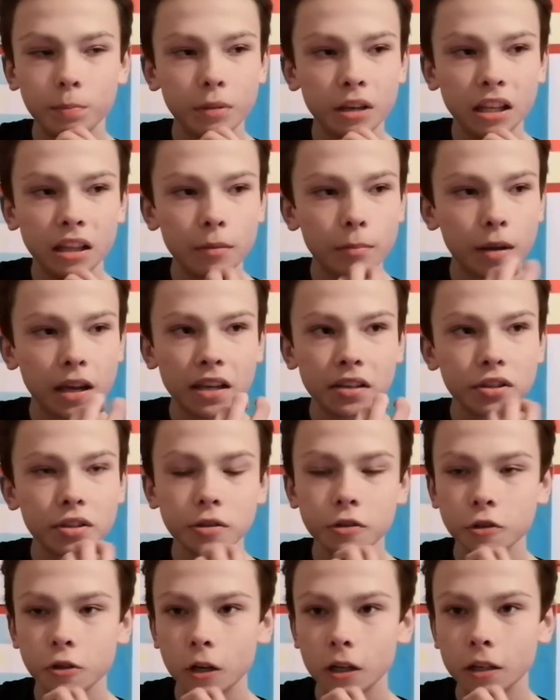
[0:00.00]
be the best
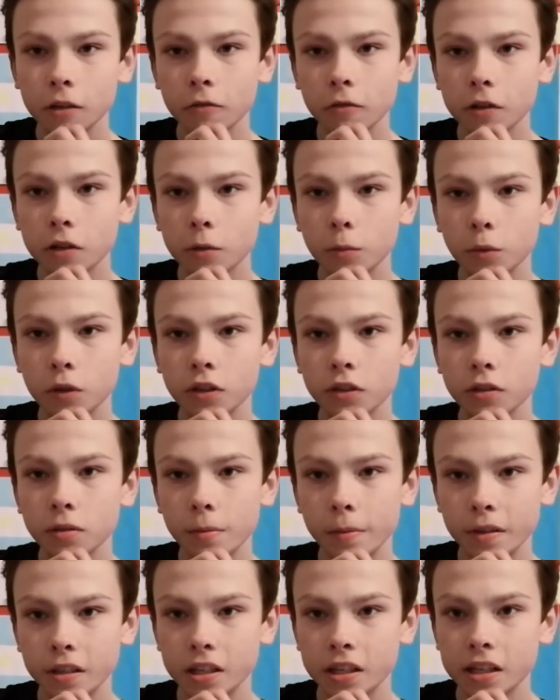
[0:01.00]
striker in the world,
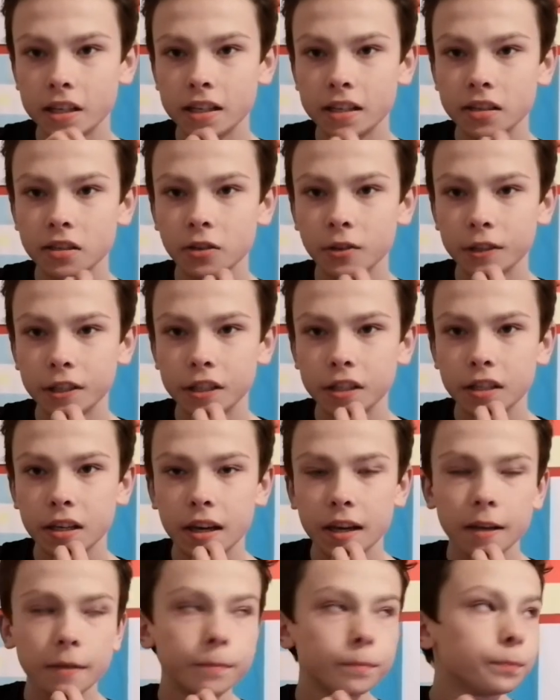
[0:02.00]
which he is on his
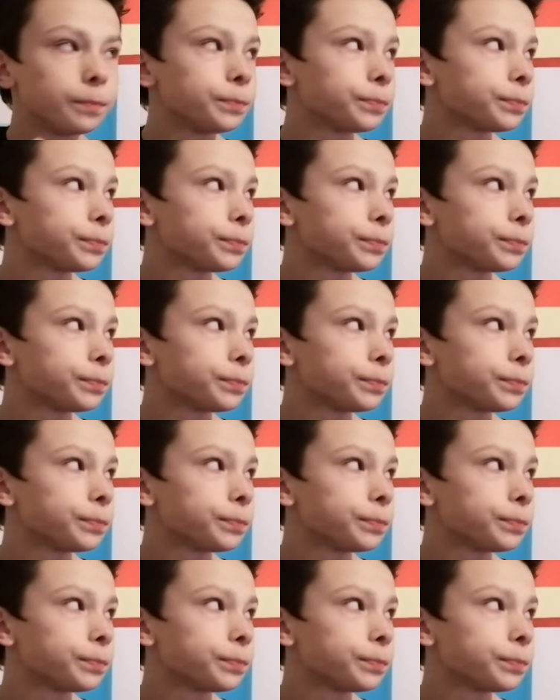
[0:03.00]
day.